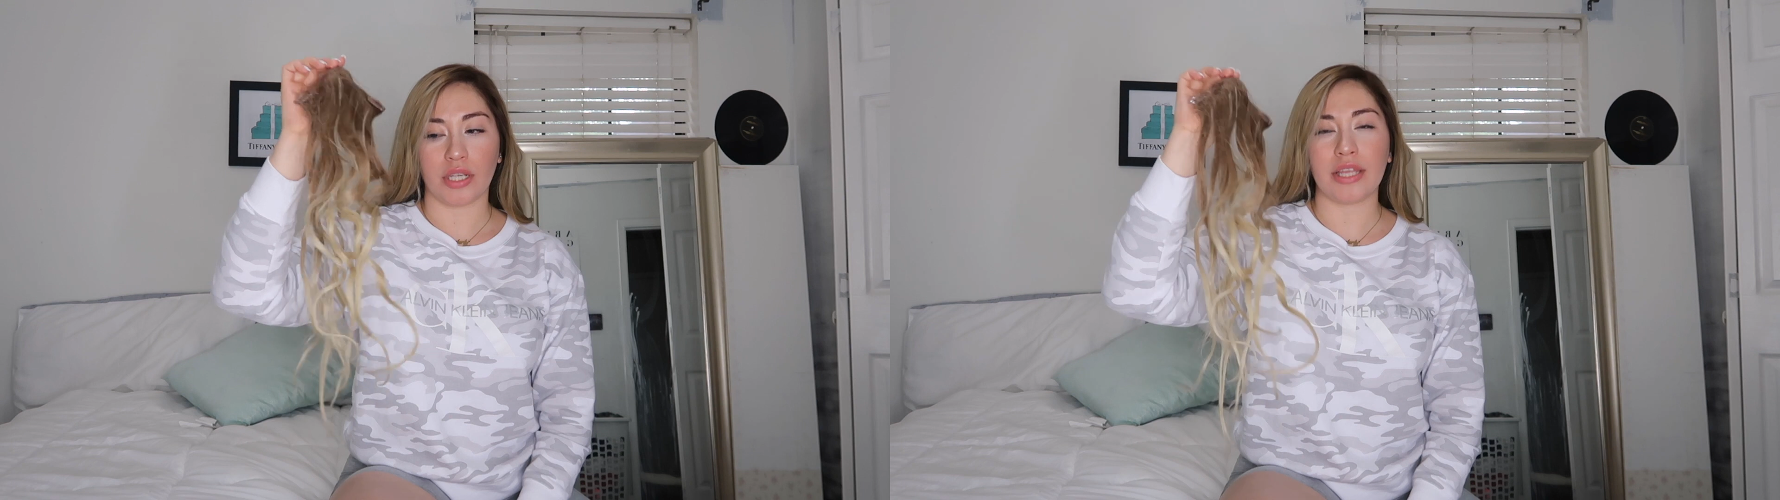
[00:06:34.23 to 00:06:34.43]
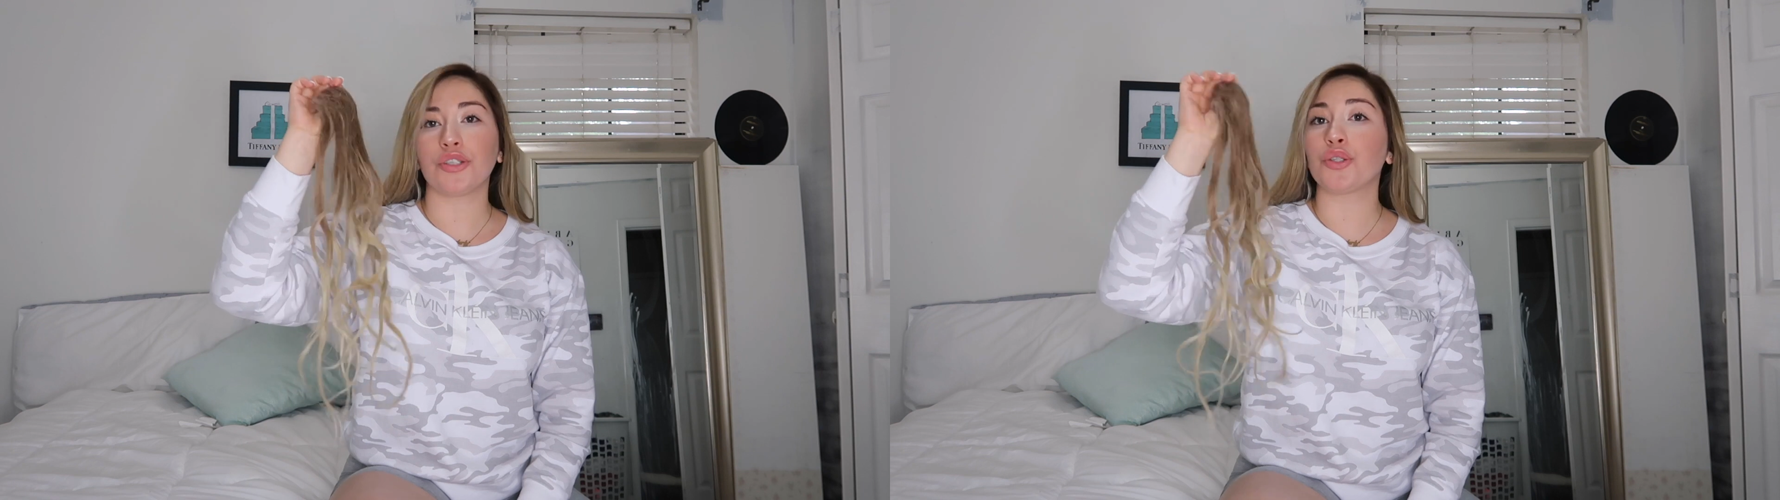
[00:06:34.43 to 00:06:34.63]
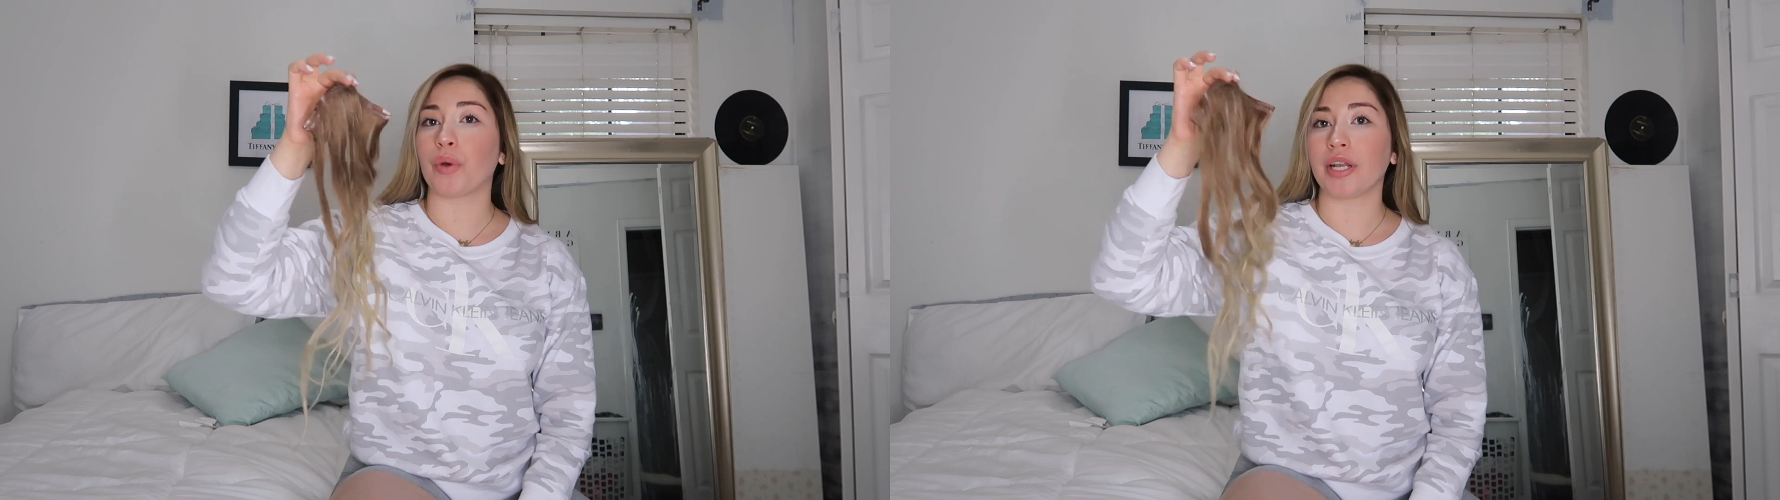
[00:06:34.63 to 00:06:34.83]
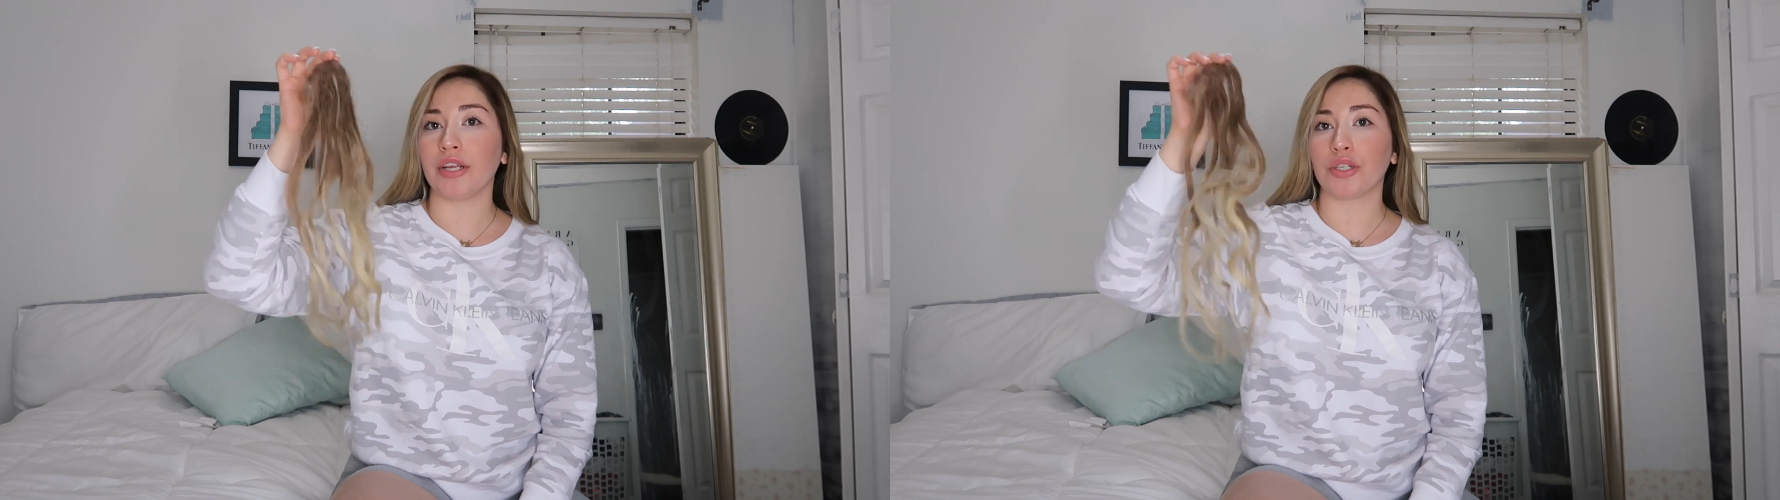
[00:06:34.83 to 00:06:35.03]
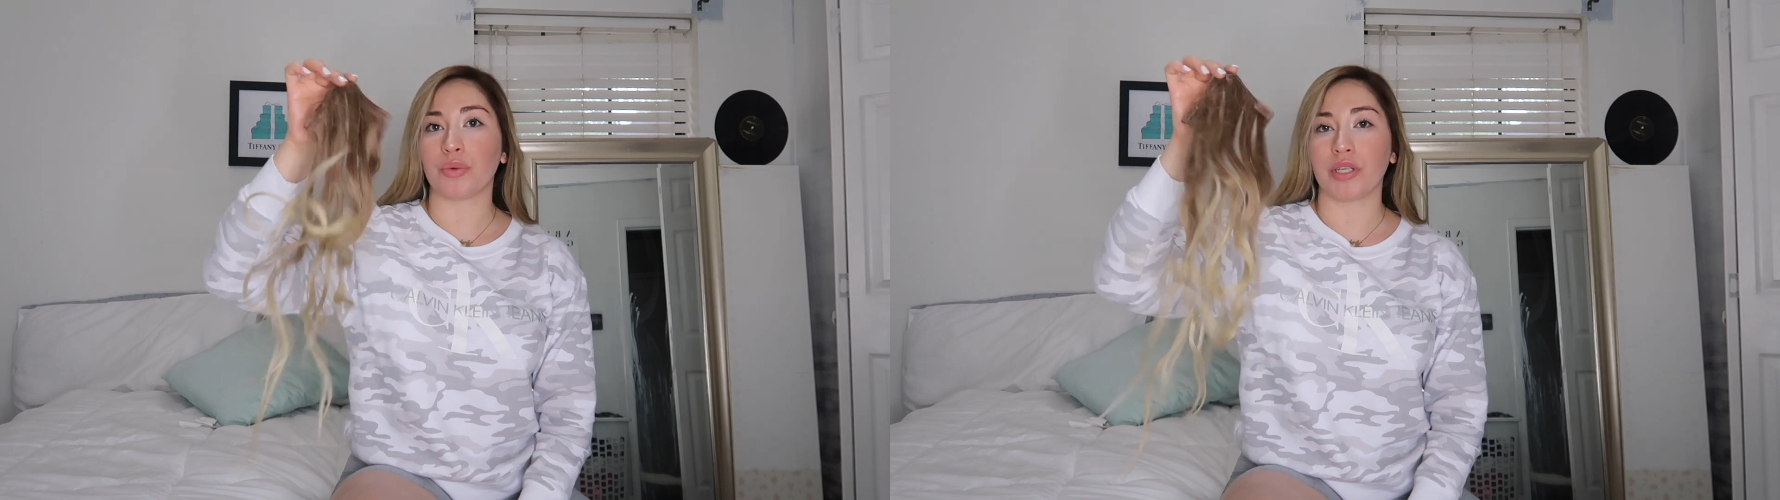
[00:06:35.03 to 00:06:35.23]
either
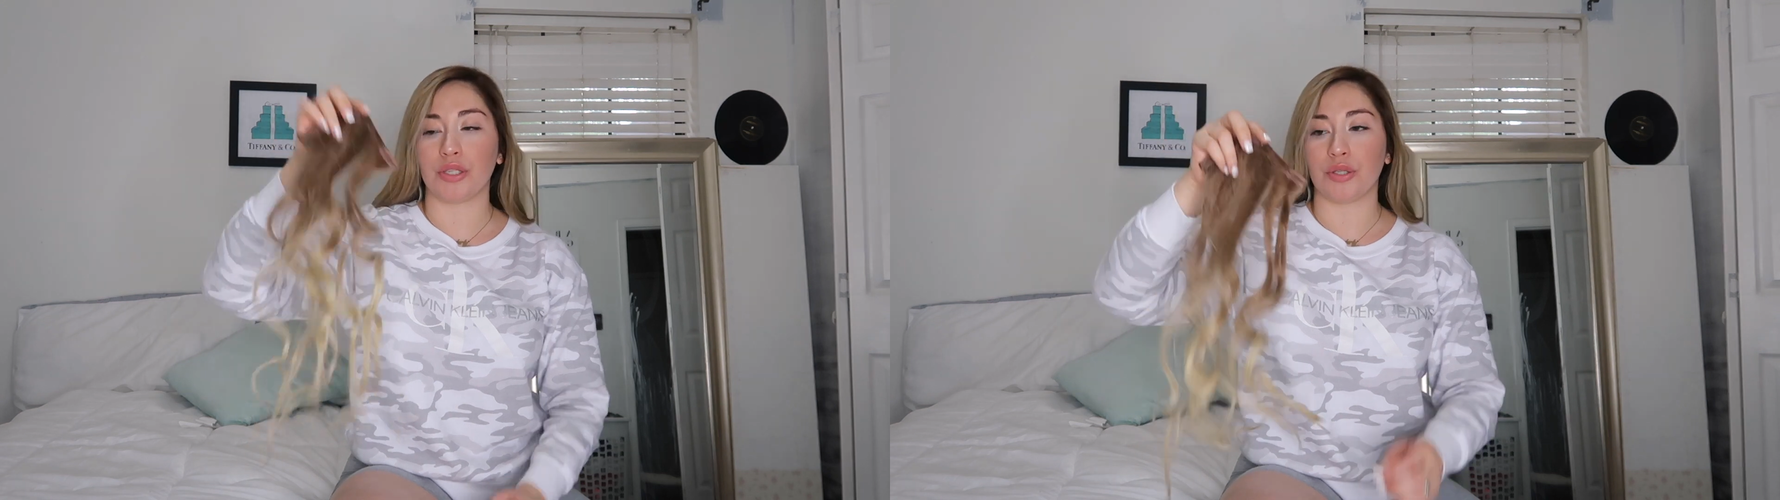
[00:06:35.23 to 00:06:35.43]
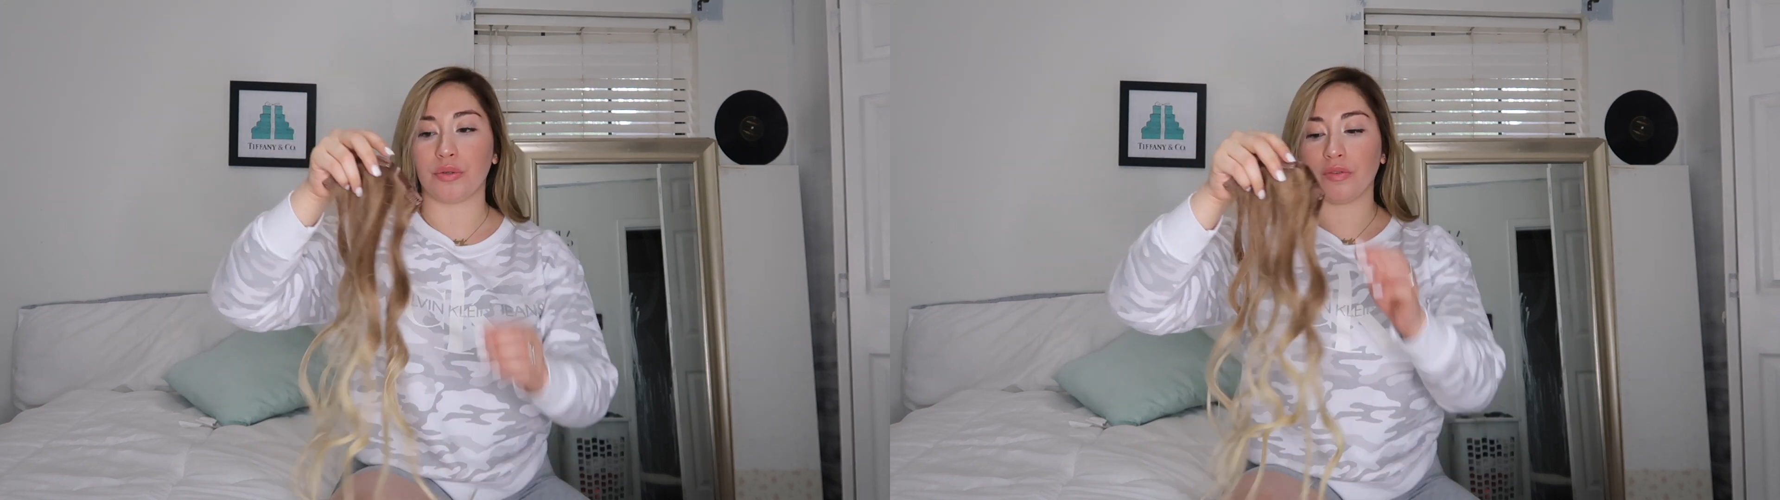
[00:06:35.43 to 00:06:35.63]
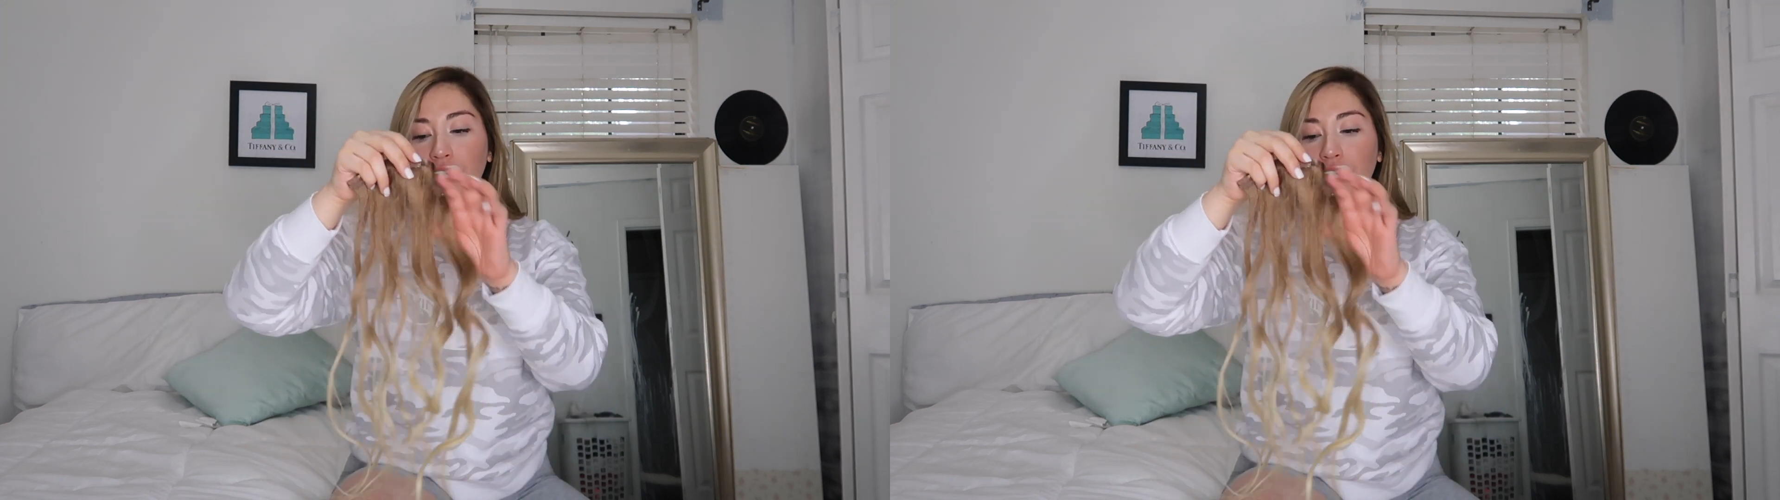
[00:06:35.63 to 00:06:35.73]
20 or 22.